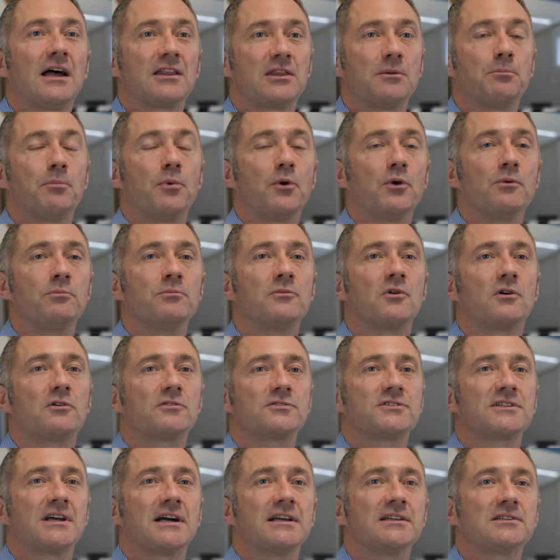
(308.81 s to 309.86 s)
at the
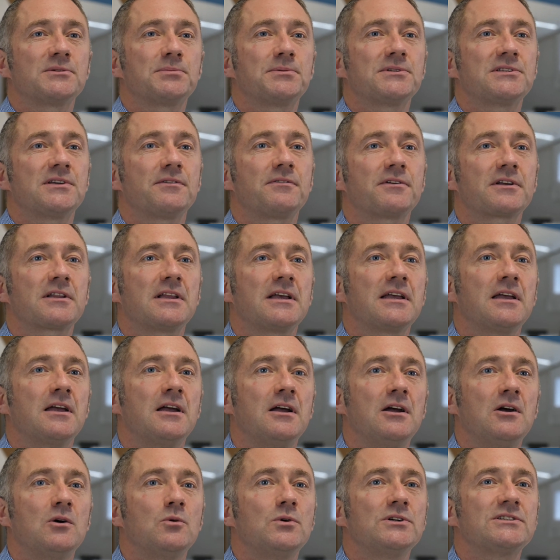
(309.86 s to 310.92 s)
Bubendorf site specifically,
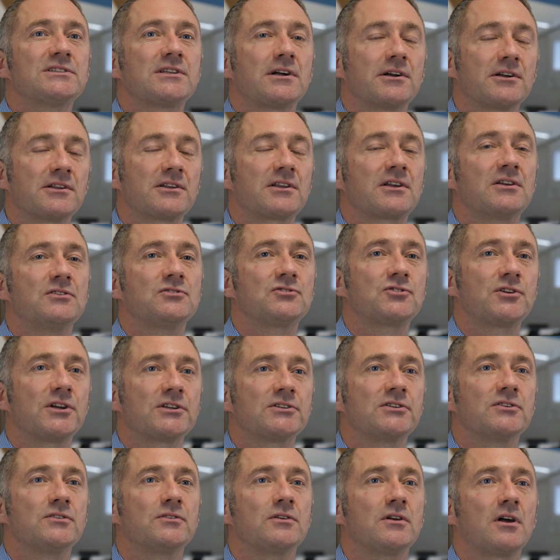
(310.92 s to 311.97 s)
we started the
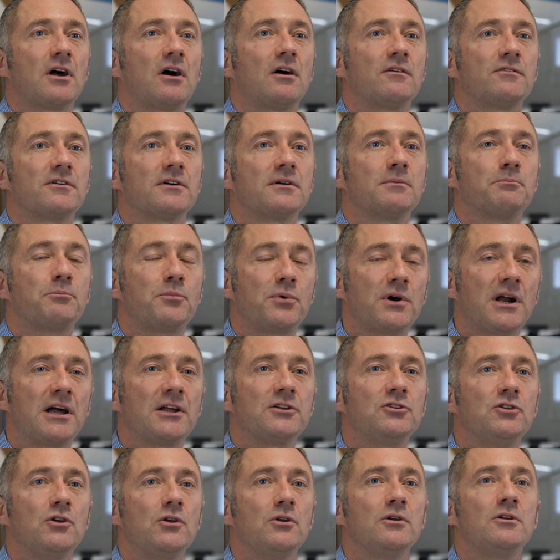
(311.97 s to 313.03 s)
construction of a
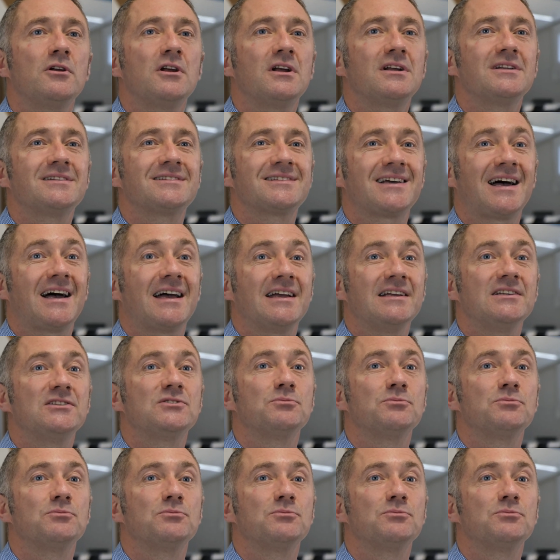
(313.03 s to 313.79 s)
brand new Thai